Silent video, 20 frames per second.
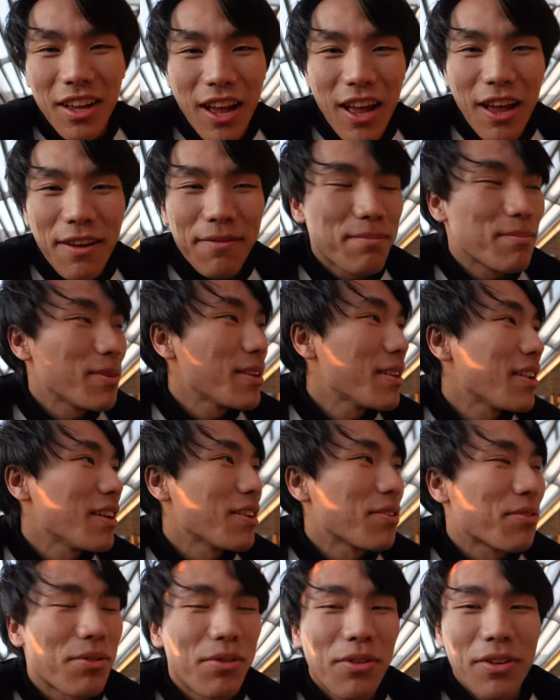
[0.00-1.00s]
I haven't been
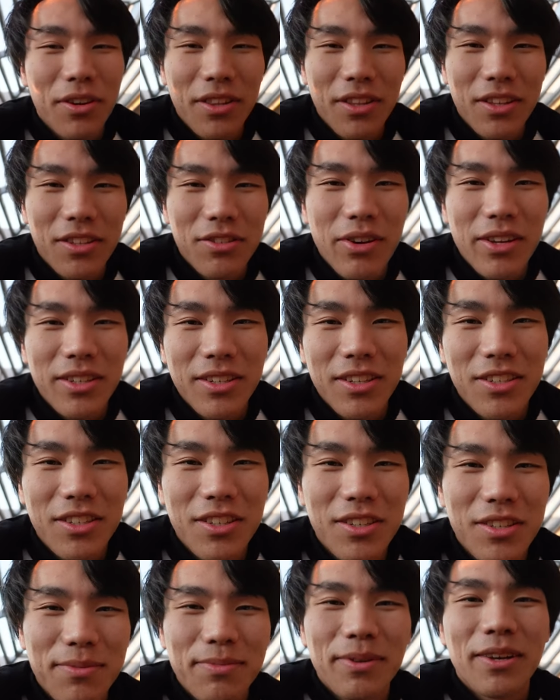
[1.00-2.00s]
like recording the
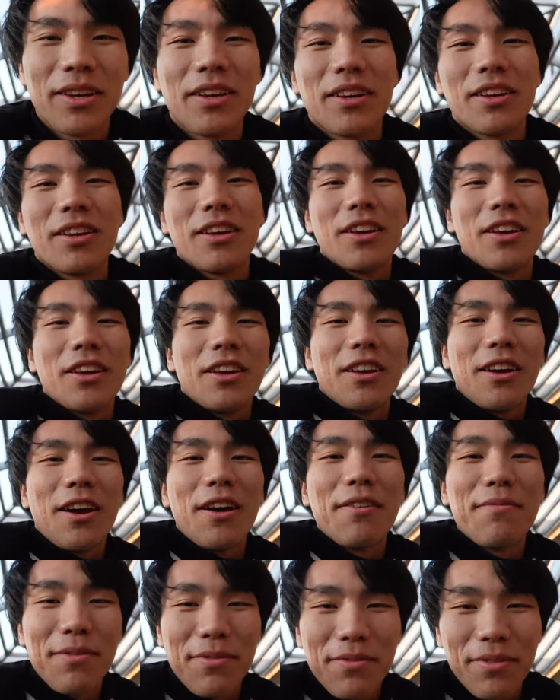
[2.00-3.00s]
transitions, but oh, I've
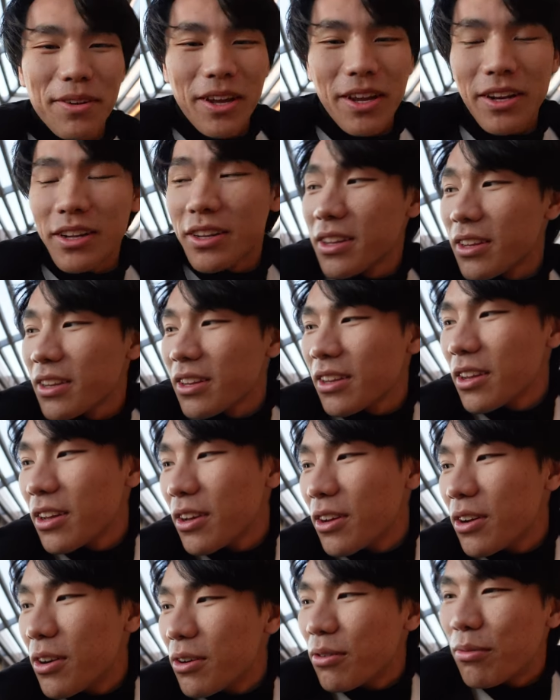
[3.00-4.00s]
been forgetting.
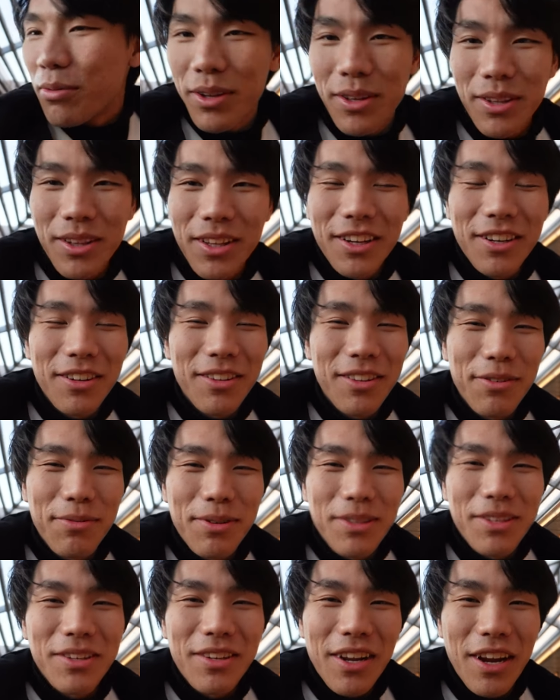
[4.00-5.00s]
we literally
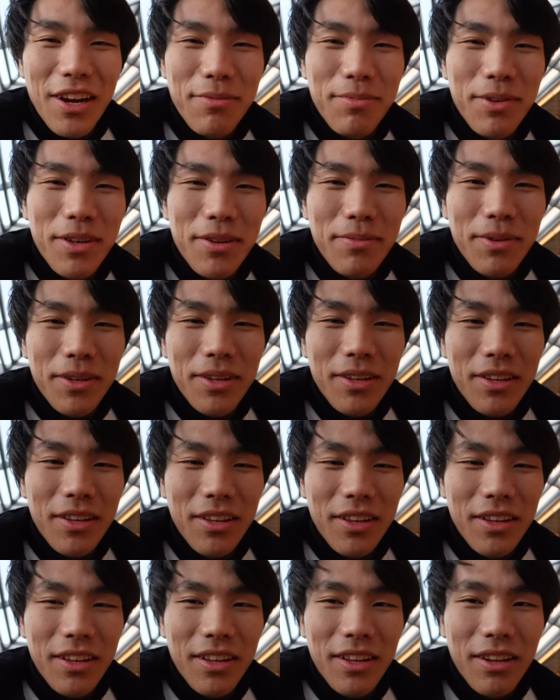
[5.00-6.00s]
went to an Airbnb
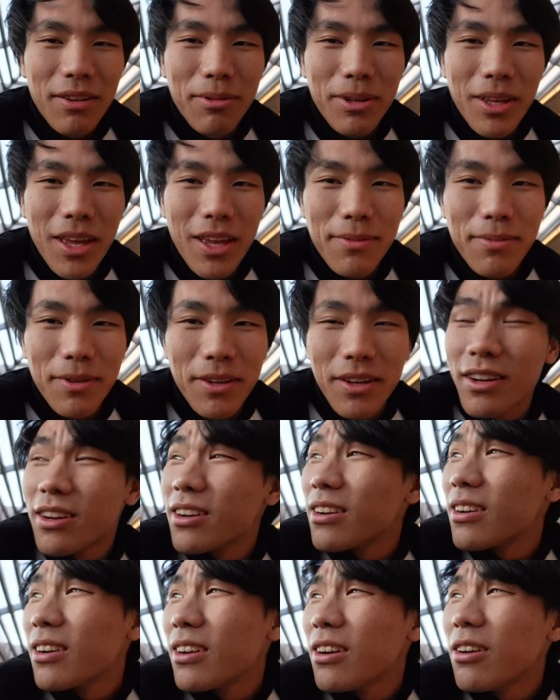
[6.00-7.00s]
and we came
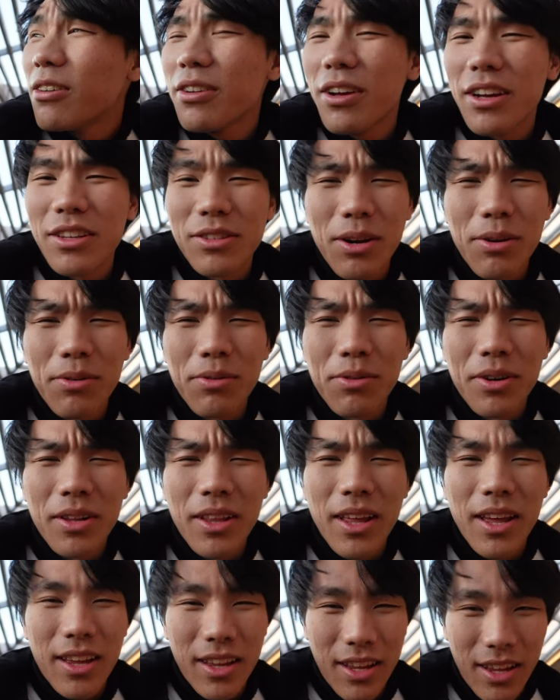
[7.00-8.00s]
here. Oh no, actually, I
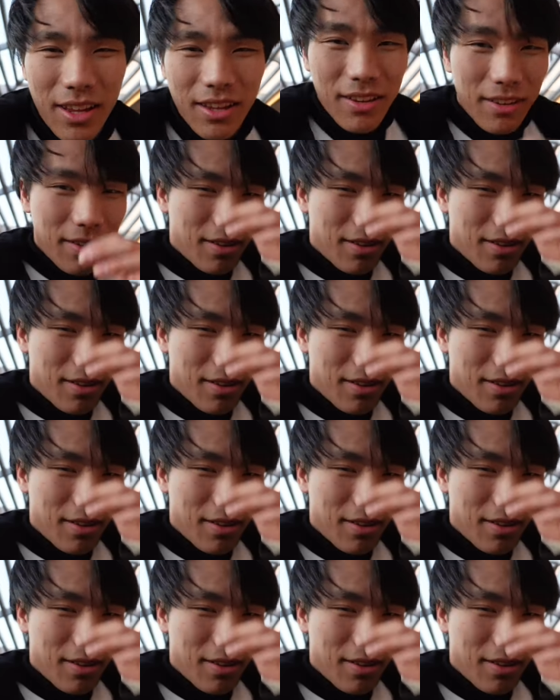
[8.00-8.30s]
recorded that. Yeah.